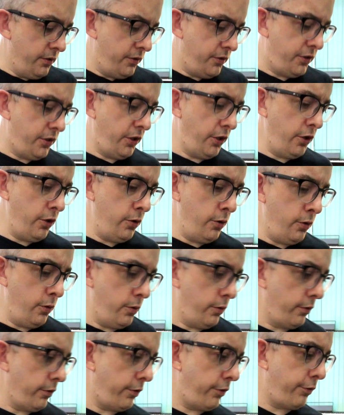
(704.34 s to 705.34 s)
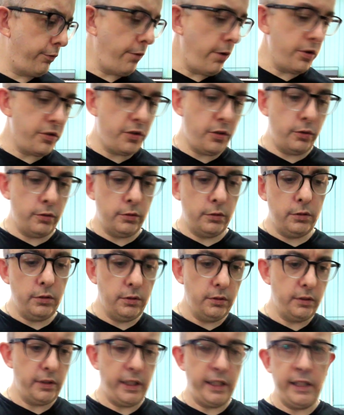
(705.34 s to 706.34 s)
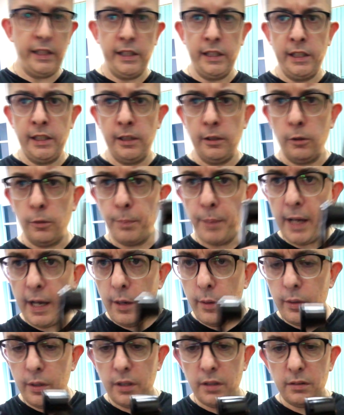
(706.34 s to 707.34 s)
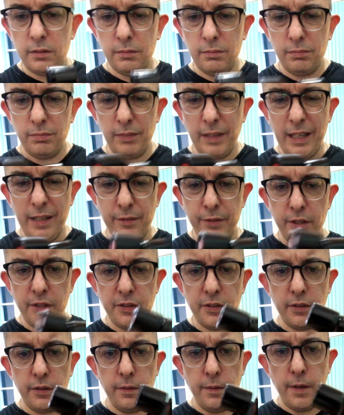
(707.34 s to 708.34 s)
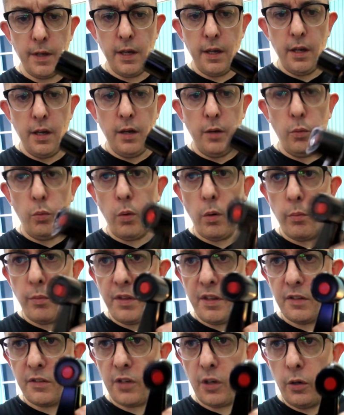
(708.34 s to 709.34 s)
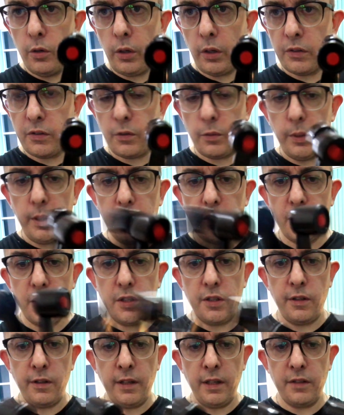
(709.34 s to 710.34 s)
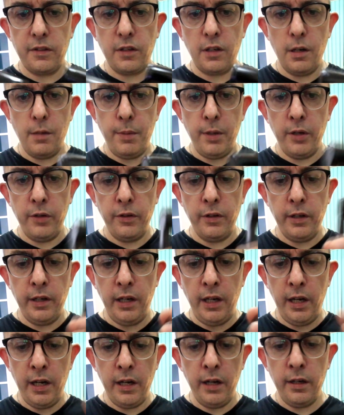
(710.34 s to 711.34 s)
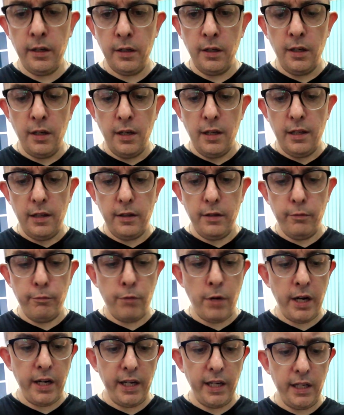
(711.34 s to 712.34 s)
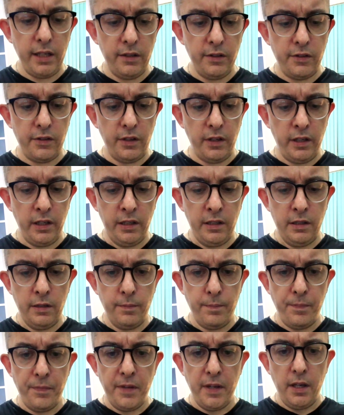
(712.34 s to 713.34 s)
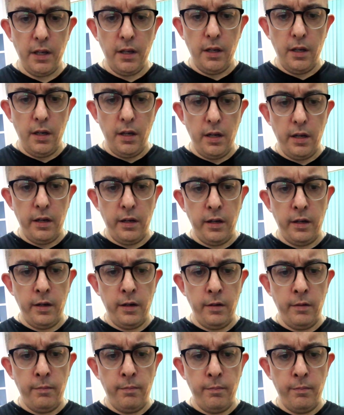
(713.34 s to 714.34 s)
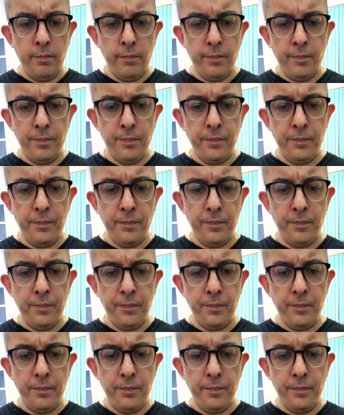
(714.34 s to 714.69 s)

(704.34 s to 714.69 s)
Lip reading: two throttle or power levers, one with a toga switch, that's going to be on the right hand side. And